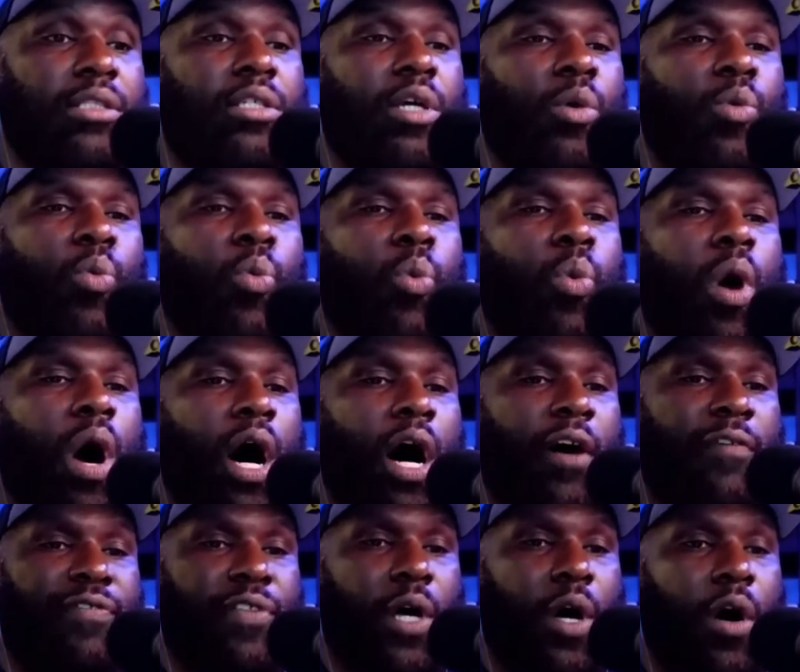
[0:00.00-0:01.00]
to
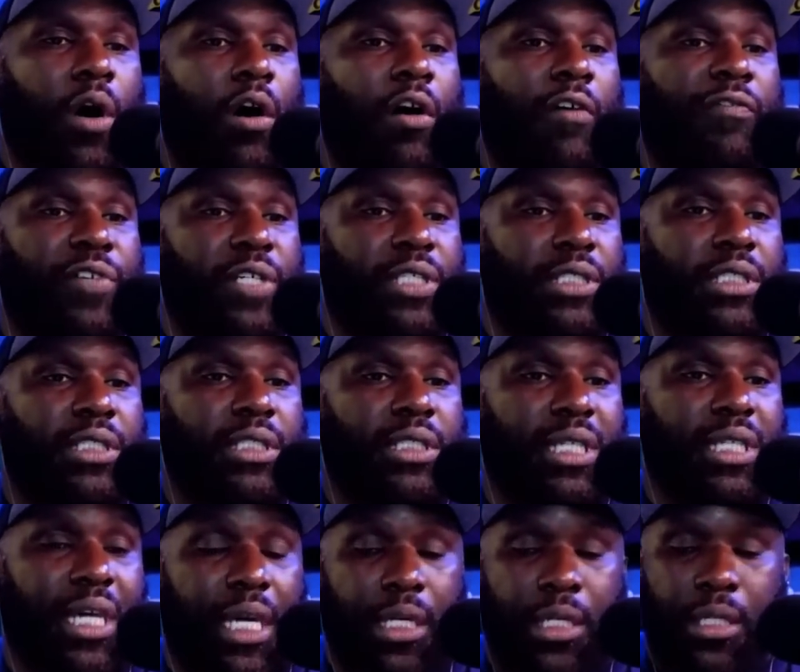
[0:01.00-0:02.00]
waft off of
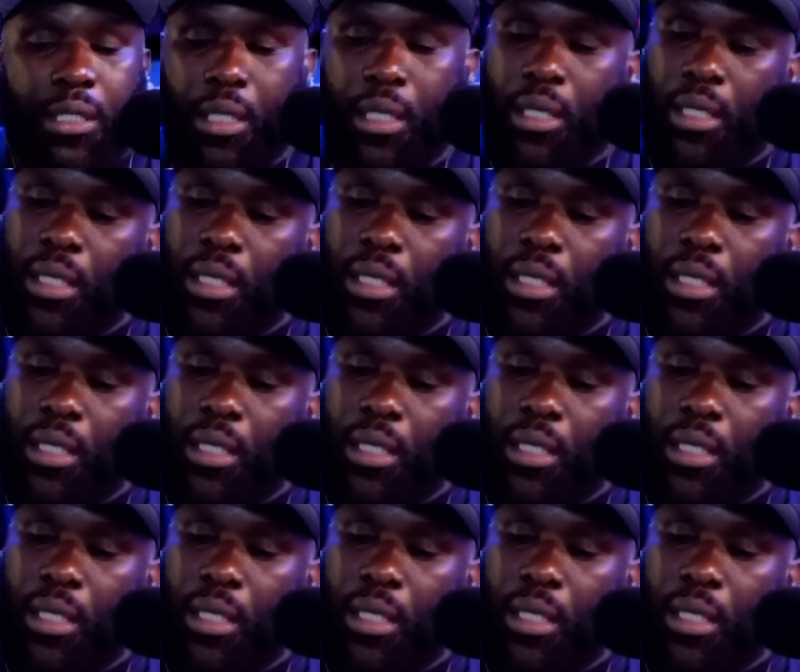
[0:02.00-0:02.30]
skin,